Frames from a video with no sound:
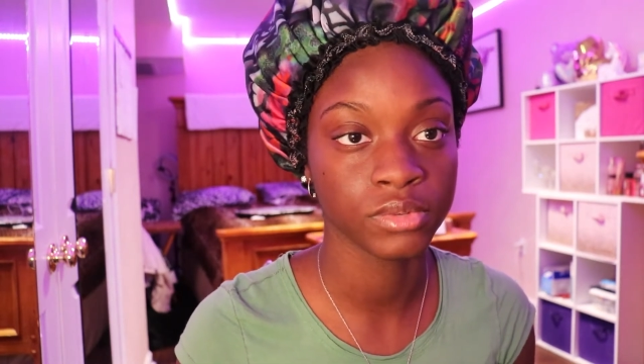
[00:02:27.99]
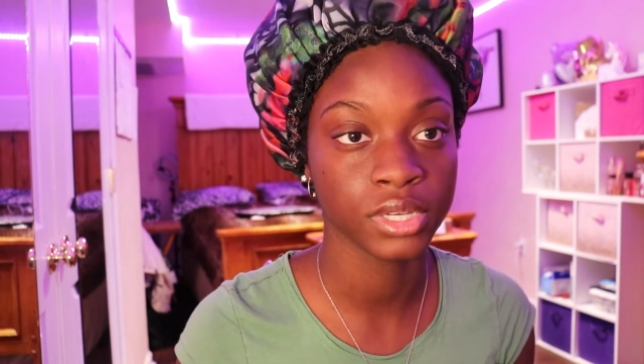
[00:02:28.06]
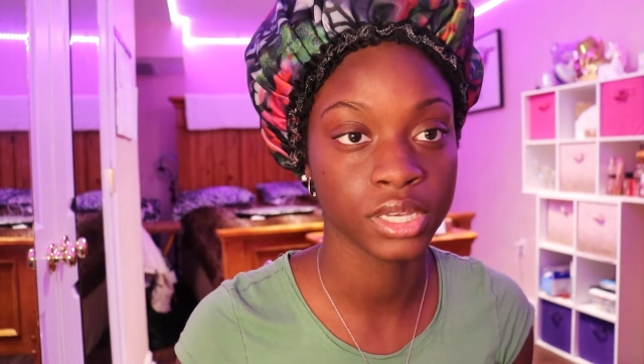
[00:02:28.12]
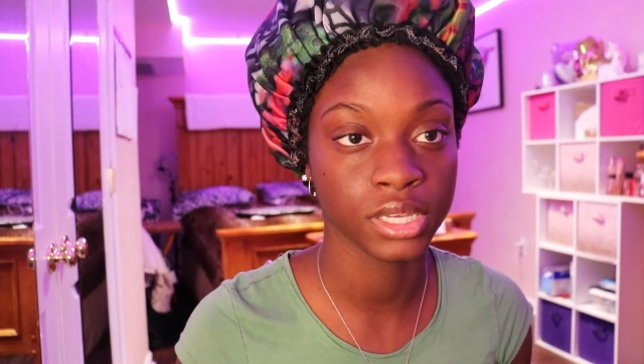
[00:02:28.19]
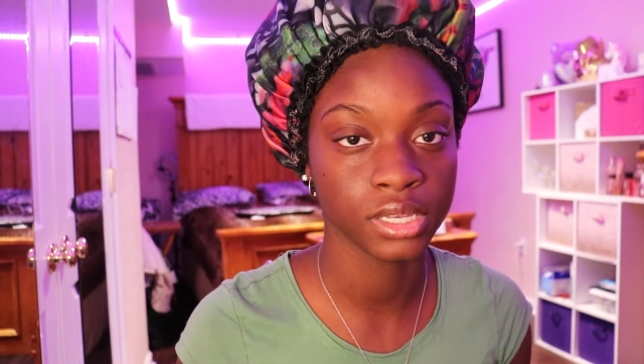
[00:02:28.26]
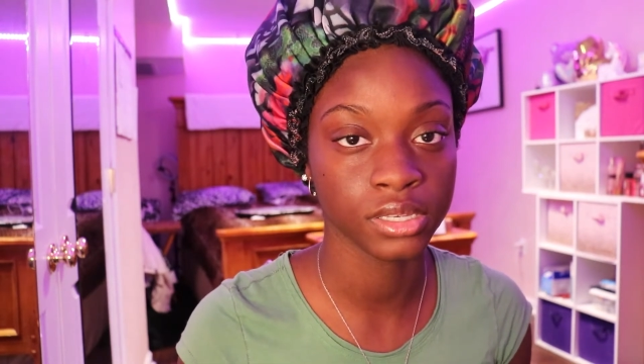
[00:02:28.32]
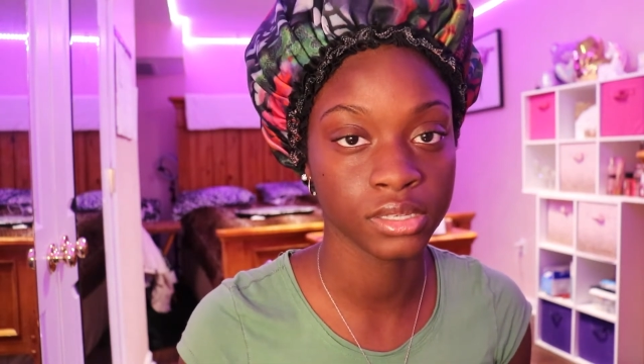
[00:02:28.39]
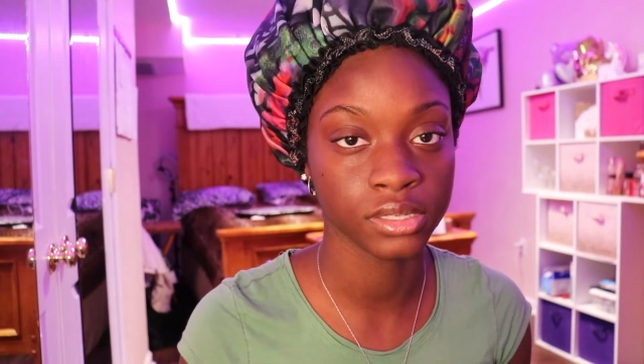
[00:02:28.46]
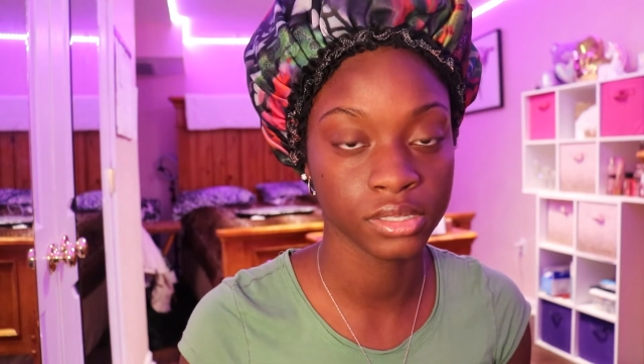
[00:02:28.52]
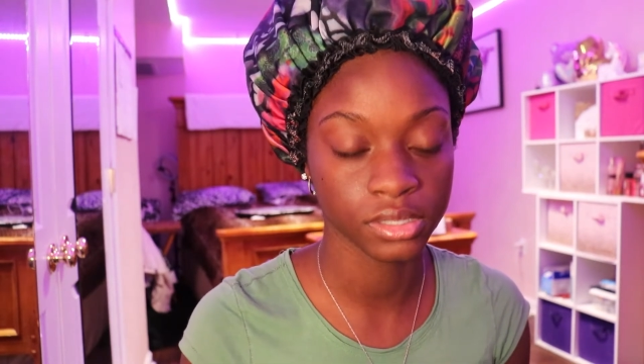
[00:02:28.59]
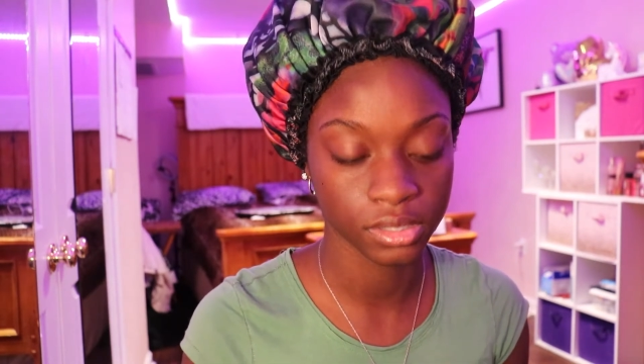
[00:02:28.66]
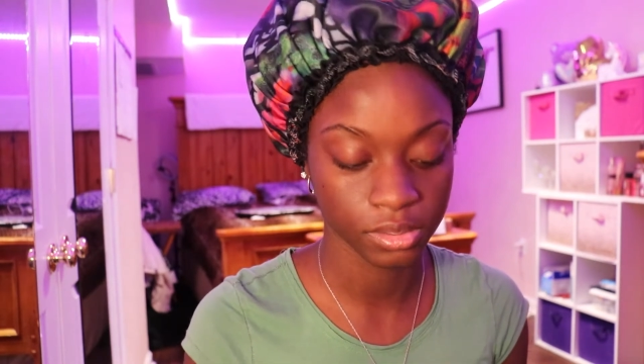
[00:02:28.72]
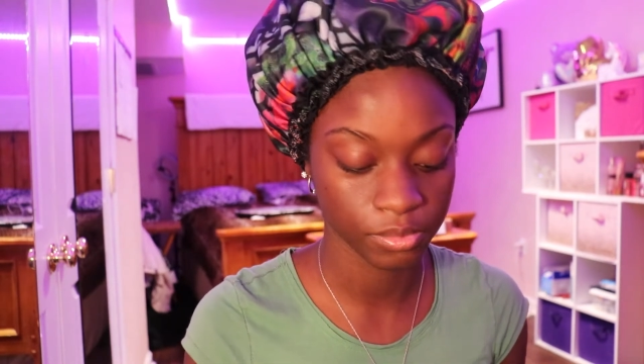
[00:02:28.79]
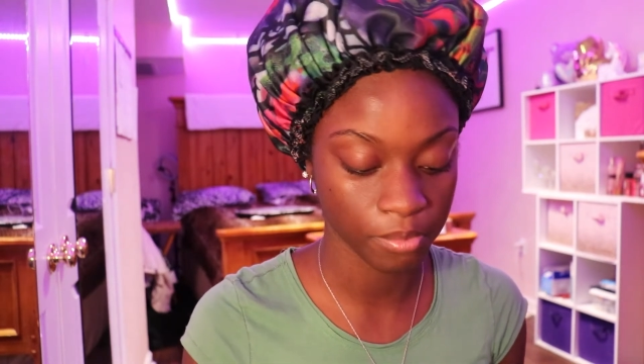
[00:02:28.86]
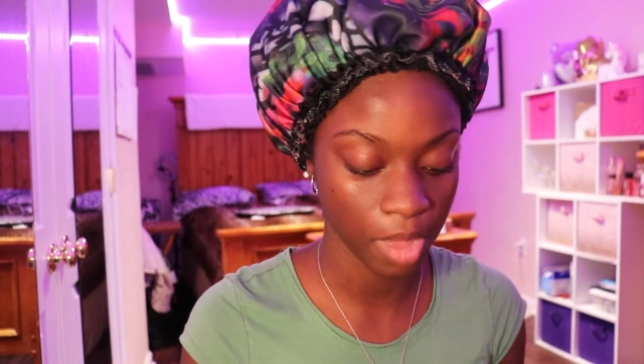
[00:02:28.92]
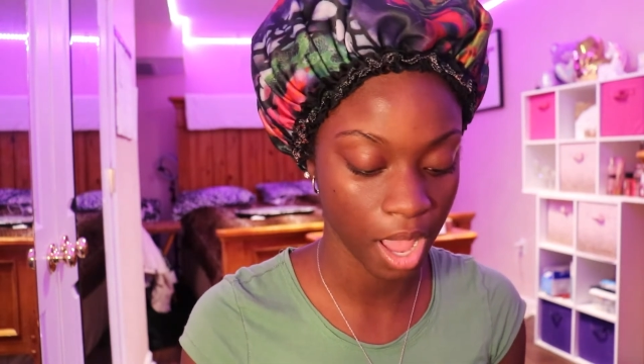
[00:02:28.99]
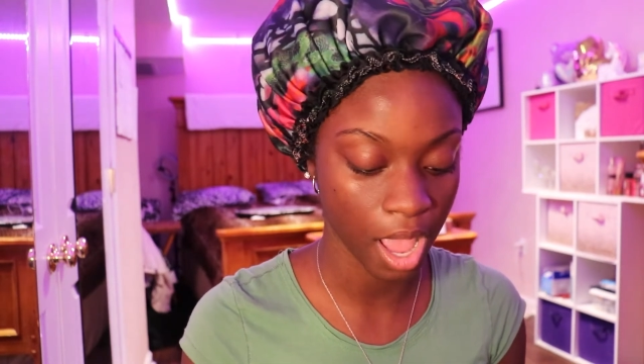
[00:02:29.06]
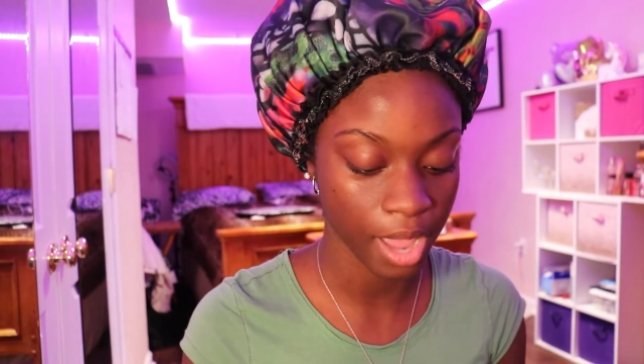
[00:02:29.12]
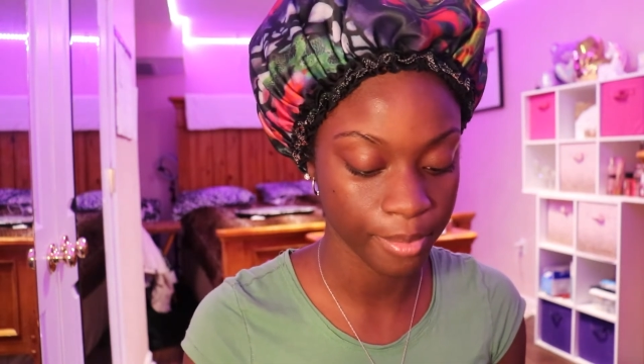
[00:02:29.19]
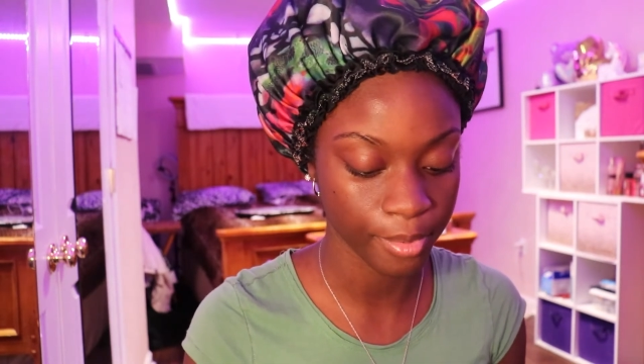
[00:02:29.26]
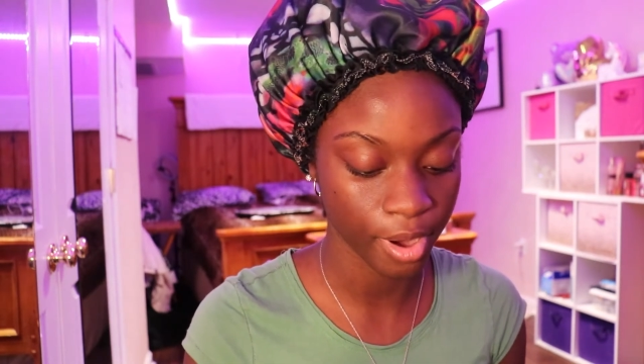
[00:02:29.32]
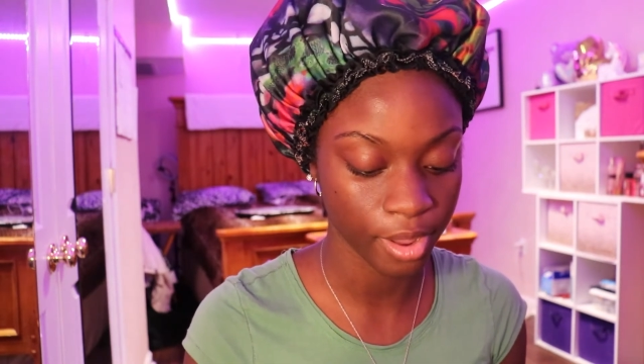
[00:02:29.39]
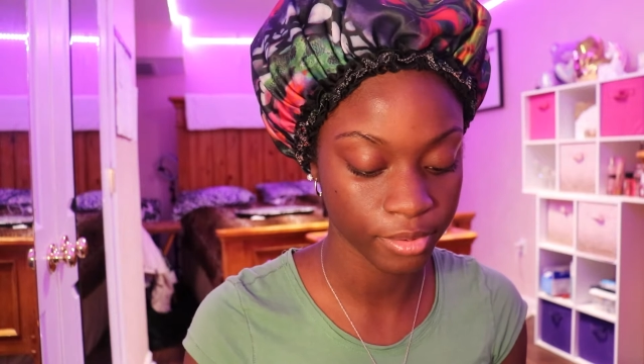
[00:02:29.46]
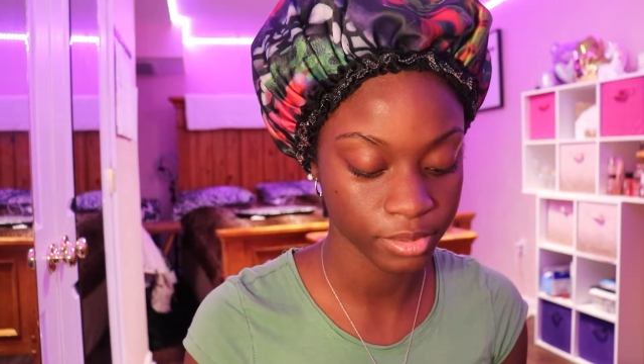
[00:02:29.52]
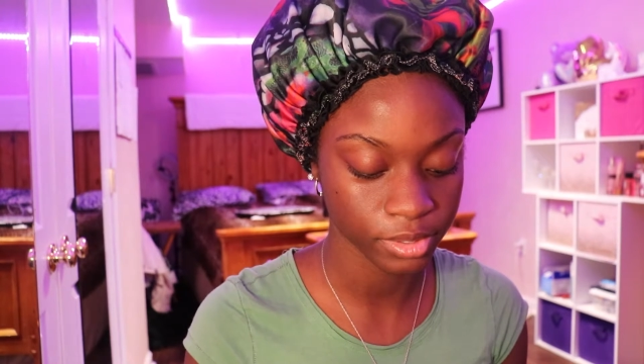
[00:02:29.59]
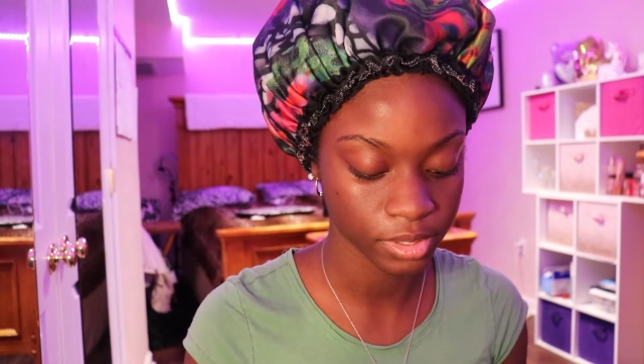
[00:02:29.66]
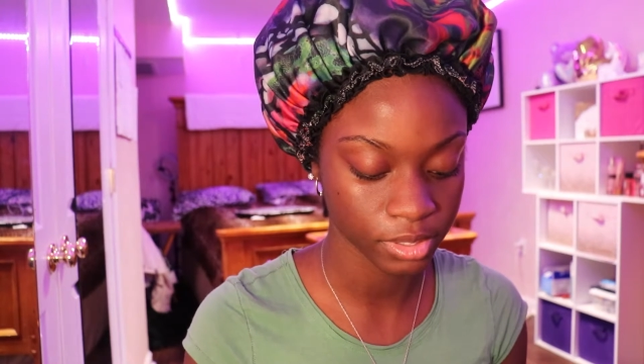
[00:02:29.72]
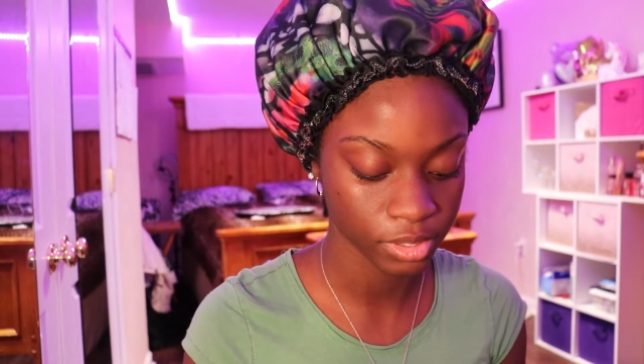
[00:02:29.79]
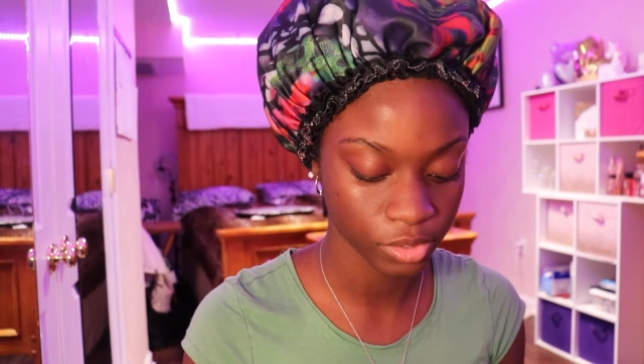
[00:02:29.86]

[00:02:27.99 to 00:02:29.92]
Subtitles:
is my eyebrows.